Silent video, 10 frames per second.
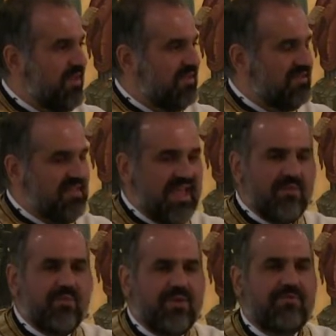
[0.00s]
because
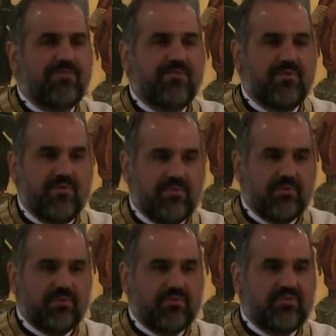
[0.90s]
they
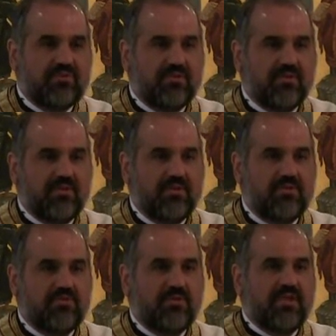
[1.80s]
refuse
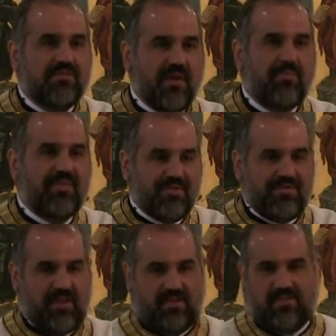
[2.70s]
to give up their
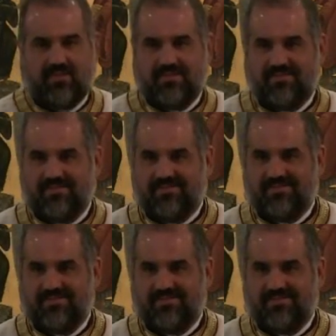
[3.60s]
faith.